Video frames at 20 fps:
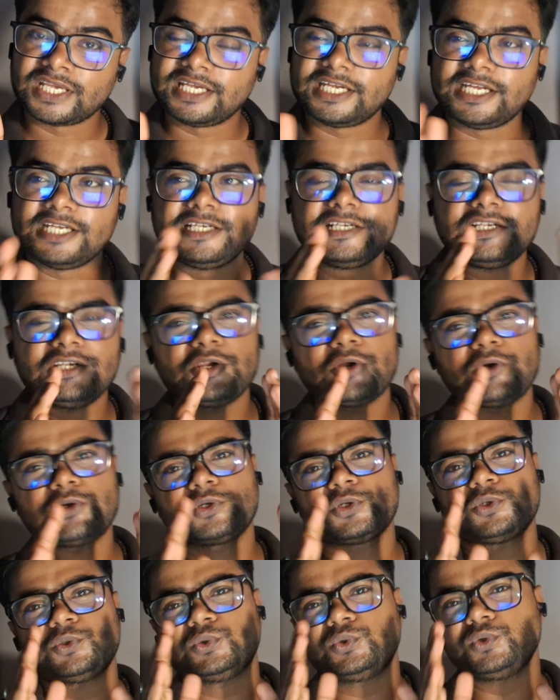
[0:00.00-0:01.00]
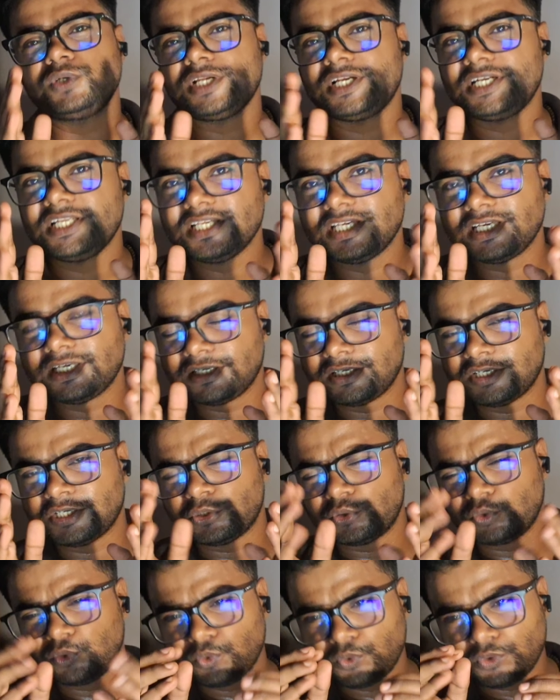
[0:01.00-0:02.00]
He did not know who
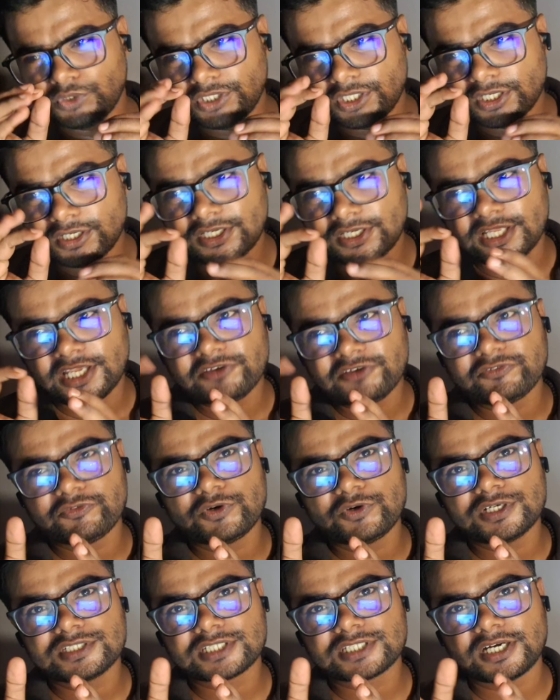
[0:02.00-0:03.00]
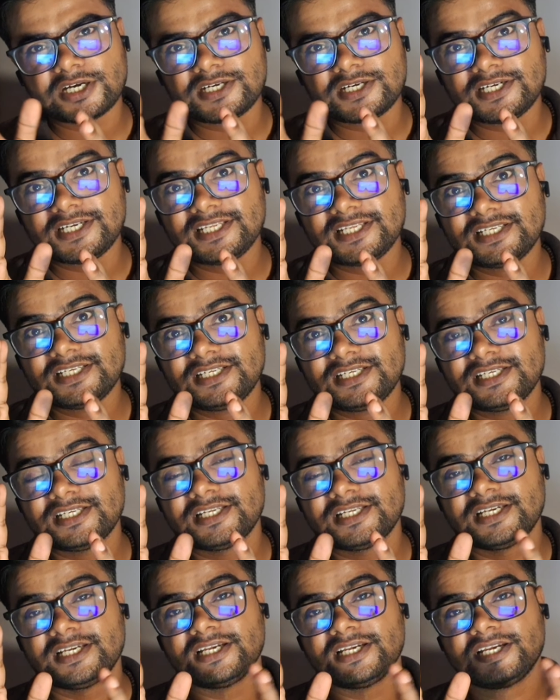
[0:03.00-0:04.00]
Dernhelm was until
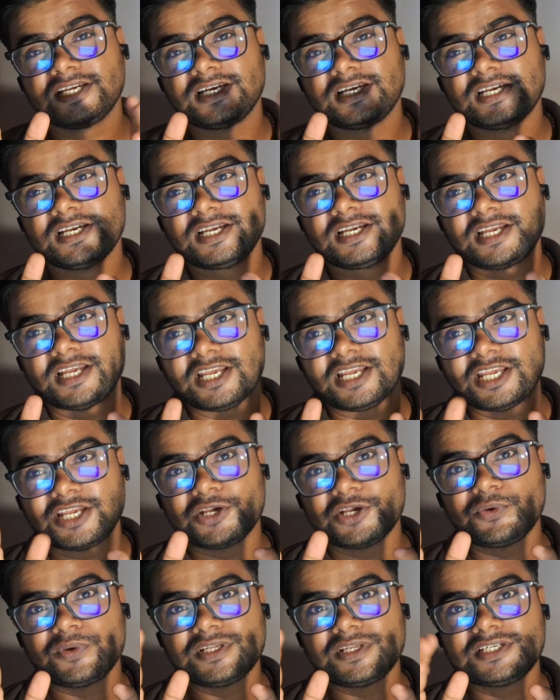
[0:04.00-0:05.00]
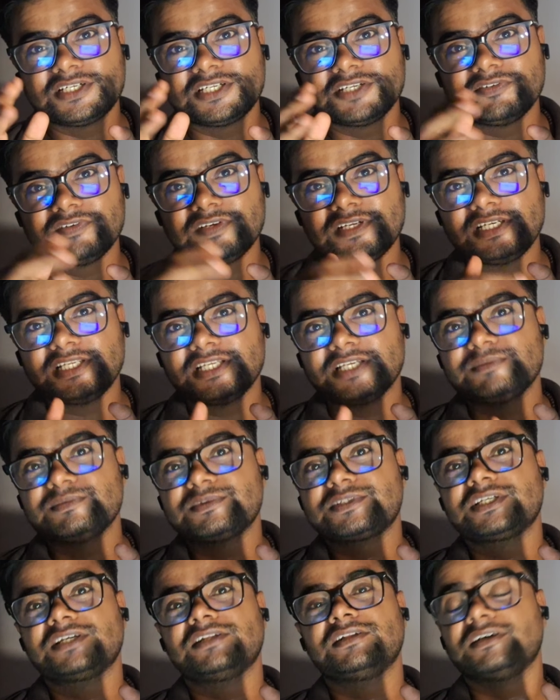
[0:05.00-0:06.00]
Éowyn
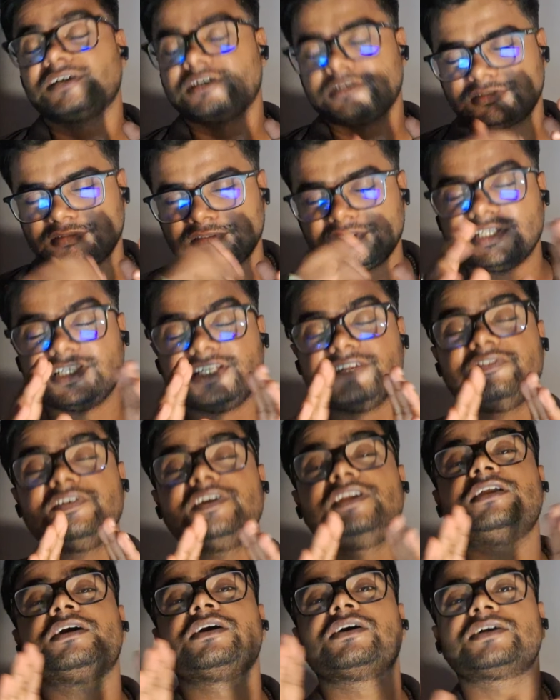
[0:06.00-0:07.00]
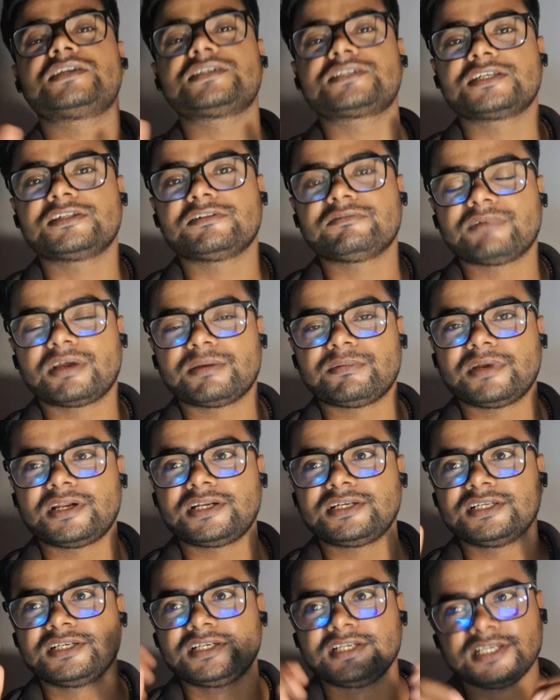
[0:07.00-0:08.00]
revealed herself, my
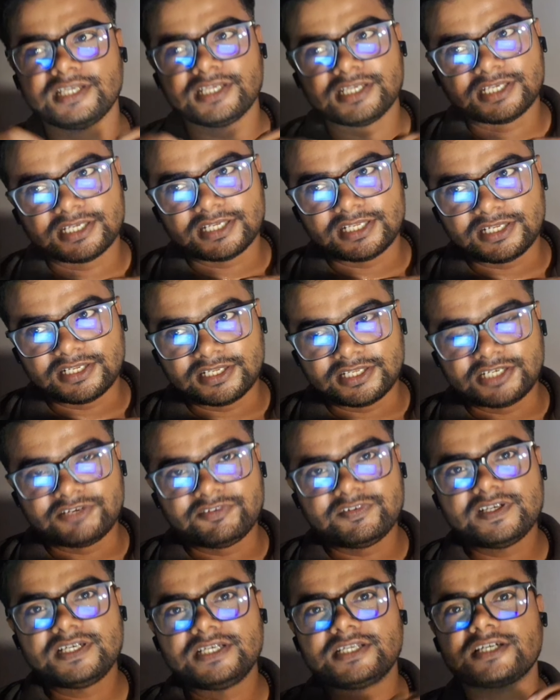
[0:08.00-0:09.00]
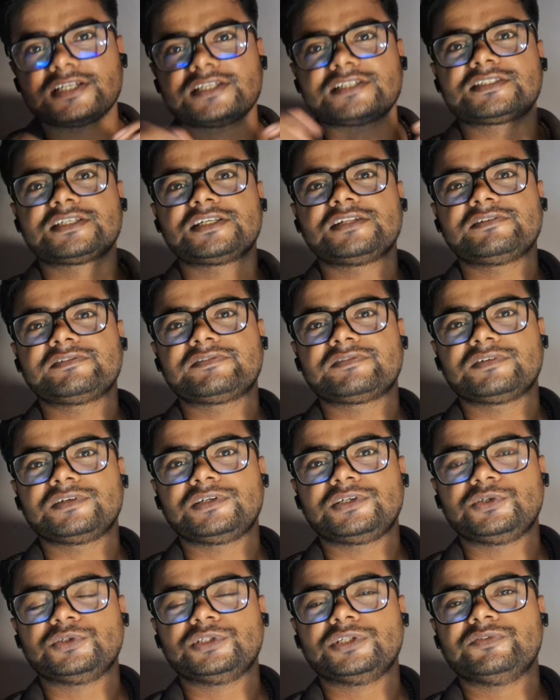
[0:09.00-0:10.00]
bad, revealed herself
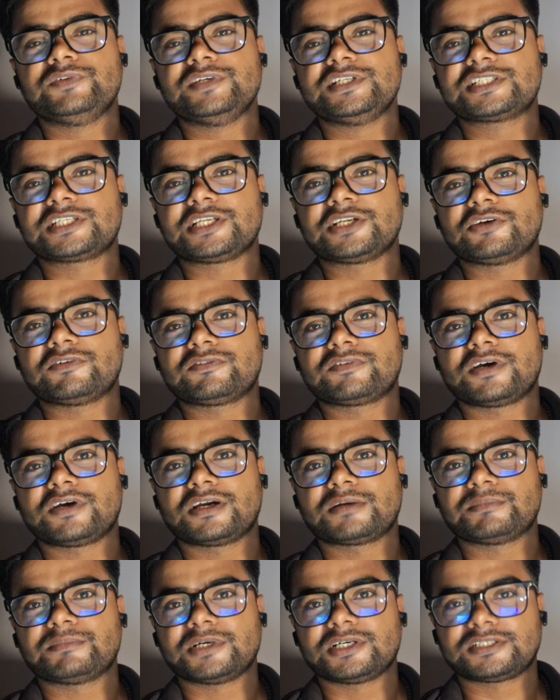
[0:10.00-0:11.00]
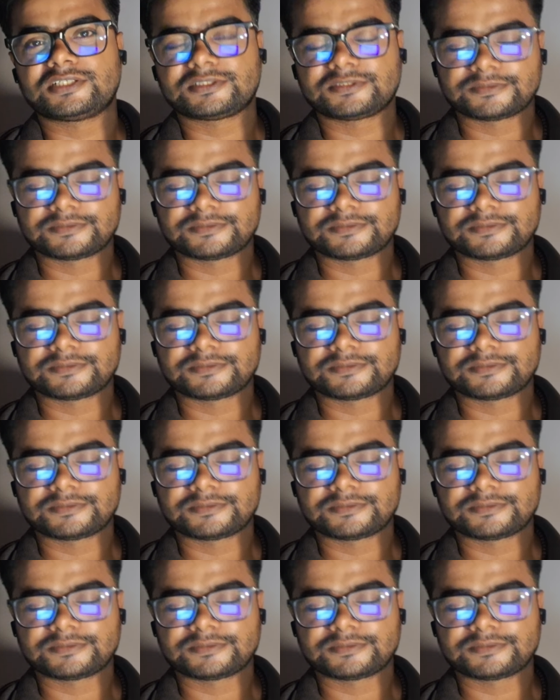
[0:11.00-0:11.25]
to the Witch King of Angmar.